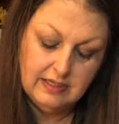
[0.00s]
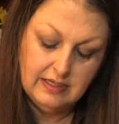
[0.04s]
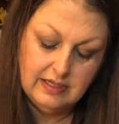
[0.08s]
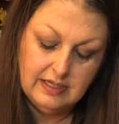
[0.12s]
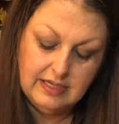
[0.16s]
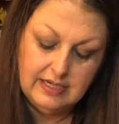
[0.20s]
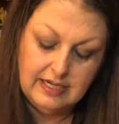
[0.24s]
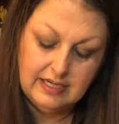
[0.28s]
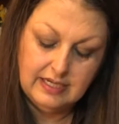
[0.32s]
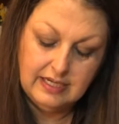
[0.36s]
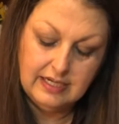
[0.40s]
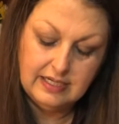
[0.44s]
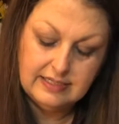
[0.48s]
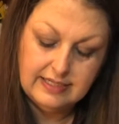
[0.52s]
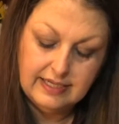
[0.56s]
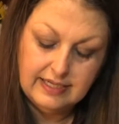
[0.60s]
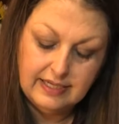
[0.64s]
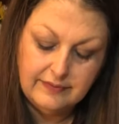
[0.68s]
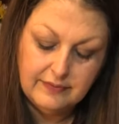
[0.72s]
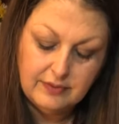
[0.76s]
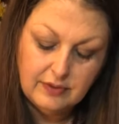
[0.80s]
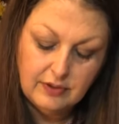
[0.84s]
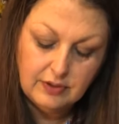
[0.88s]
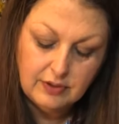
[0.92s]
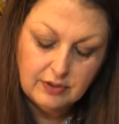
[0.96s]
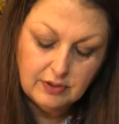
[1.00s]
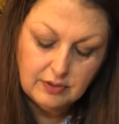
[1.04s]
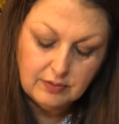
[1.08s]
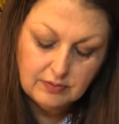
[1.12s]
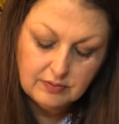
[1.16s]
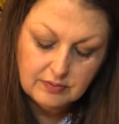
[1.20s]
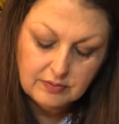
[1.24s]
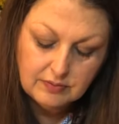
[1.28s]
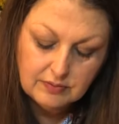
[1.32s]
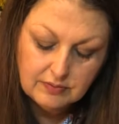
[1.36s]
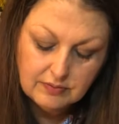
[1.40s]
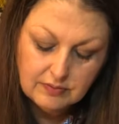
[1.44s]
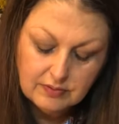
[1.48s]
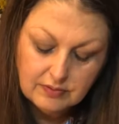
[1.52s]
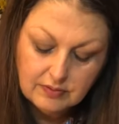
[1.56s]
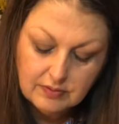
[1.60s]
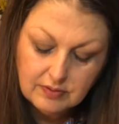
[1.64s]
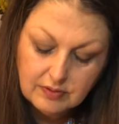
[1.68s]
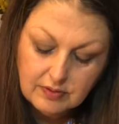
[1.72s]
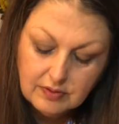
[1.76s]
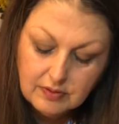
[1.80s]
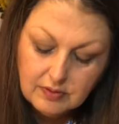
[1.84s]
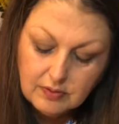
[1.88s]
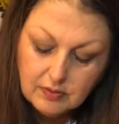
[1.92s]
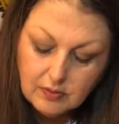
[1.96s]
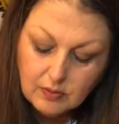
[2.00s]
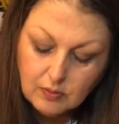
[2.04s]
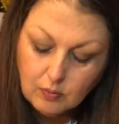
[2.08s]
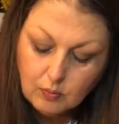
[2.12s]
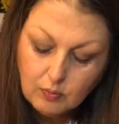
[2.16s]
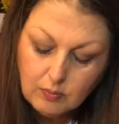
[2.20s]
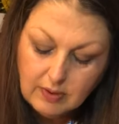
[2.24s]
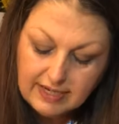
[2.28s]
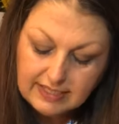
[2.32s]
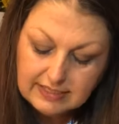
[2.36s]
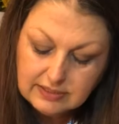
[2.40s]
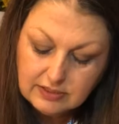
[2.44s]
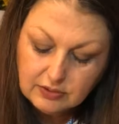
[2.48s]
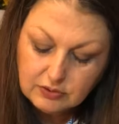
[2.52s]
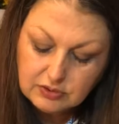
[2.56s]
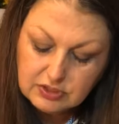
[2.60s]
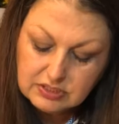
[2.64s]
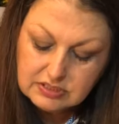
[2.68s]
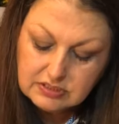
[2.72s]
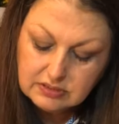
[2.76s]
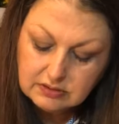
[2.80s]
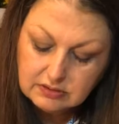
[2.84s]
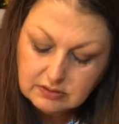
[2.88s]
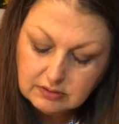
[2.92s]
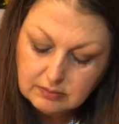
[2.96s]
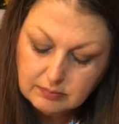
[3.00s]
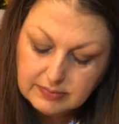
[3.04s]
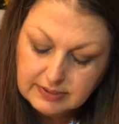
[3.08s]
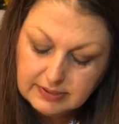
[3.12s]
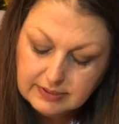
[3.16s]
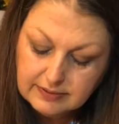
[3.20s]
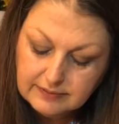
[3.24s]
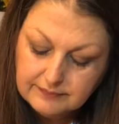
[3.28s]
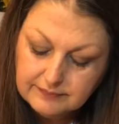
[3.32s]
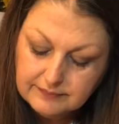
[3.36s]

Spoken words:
And I got down there on her white there just a little bit.